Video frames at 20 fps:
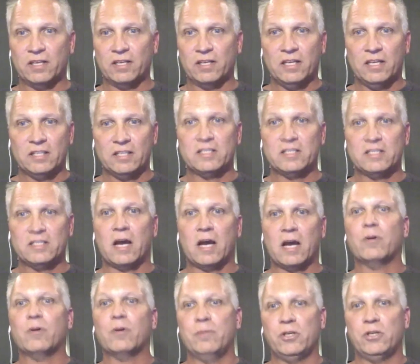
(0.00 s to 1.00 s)
He said, "I want
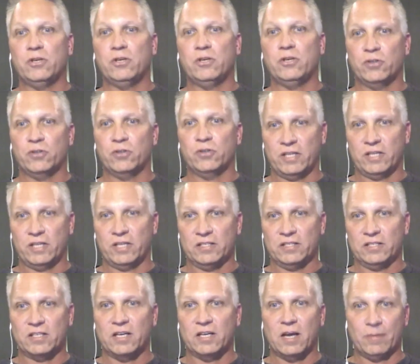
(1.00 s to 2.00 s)
to be your first
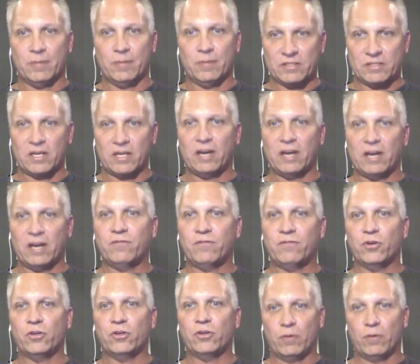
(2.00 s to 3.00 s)
guest. I'm excited for
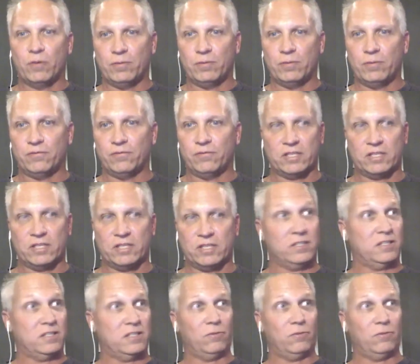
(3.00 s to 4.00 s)
you. I want to be your first guest." I was
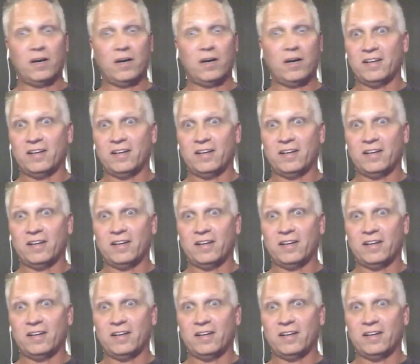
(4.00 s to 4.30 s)
like, "What?"